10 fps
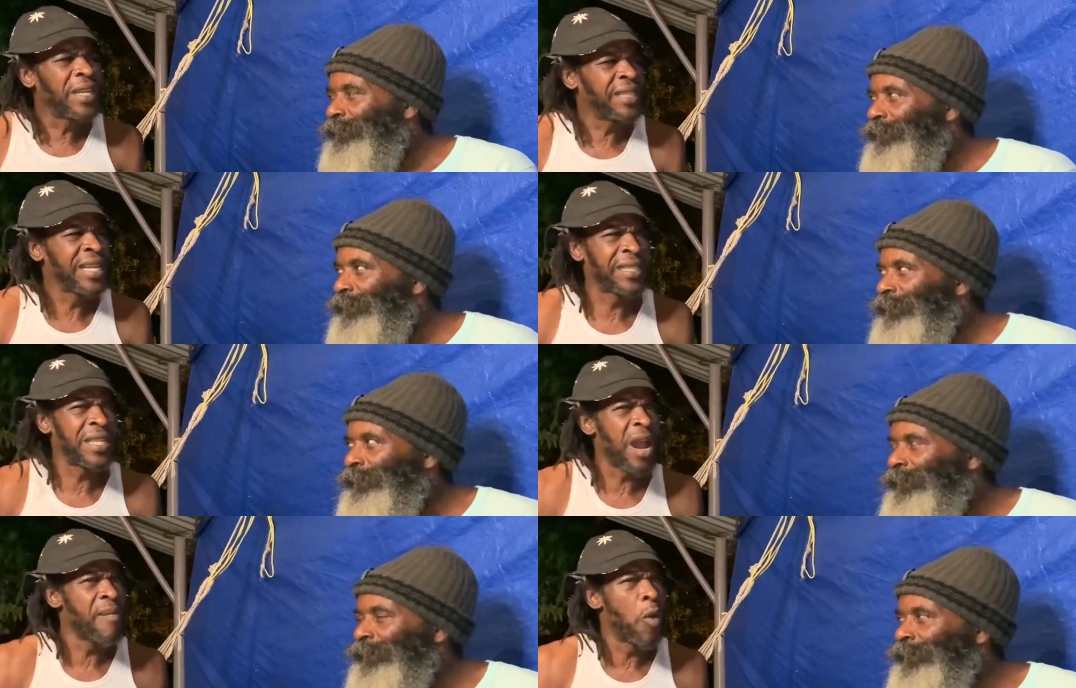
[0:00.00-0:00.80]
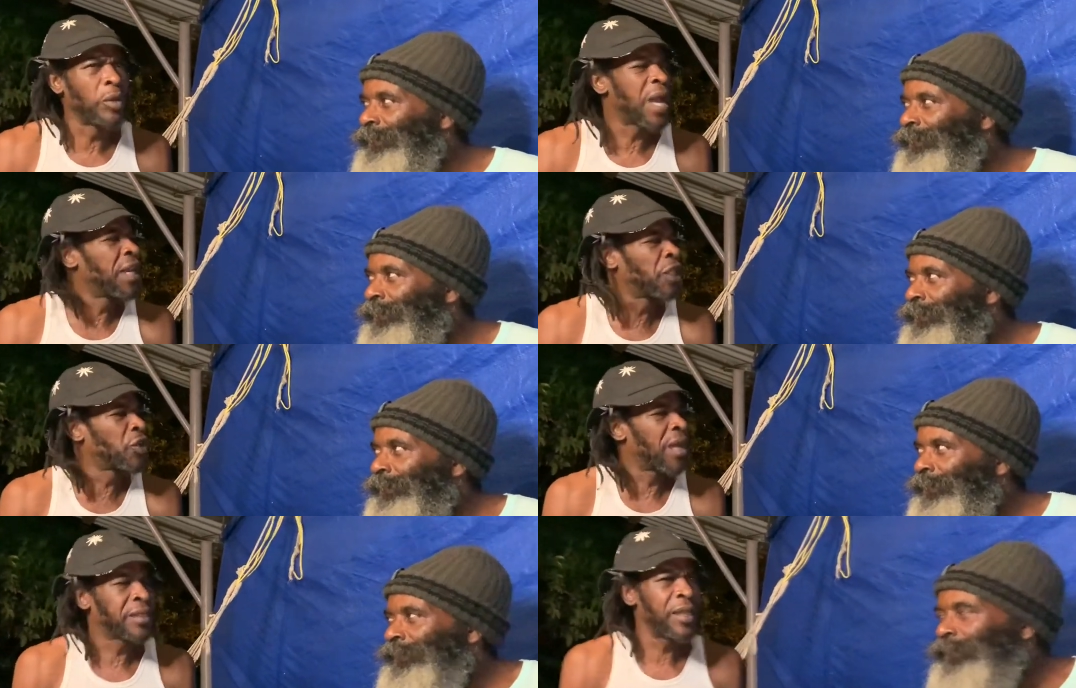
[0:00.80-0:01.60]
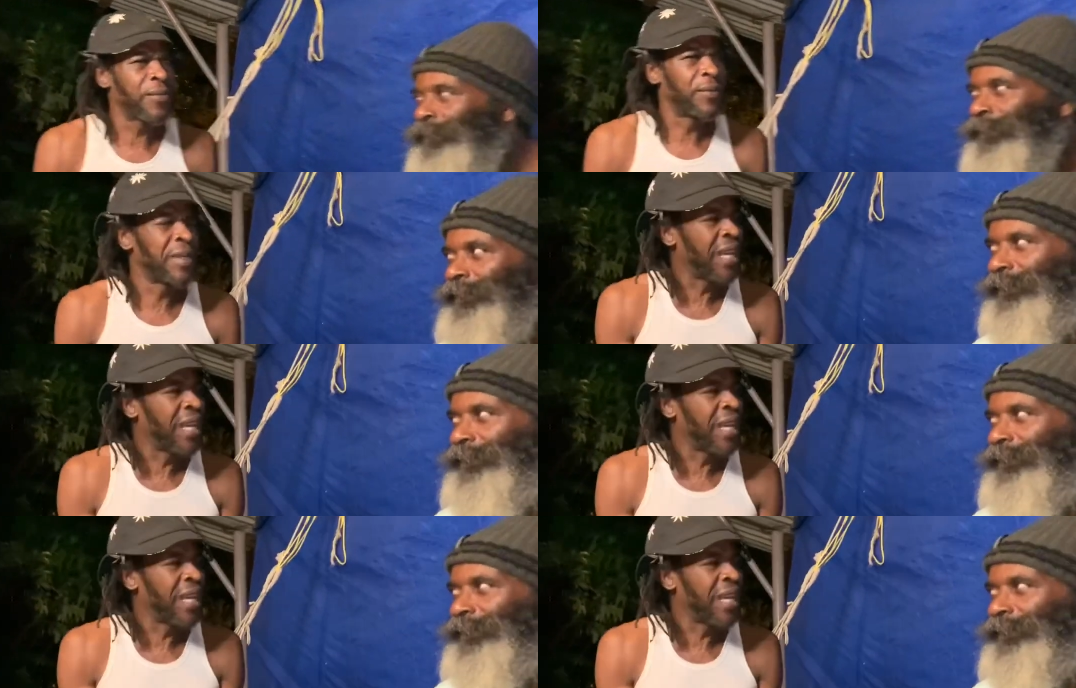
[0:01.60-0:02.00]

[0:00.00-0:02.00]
Speaker 1: taste in her mouth unattractive. That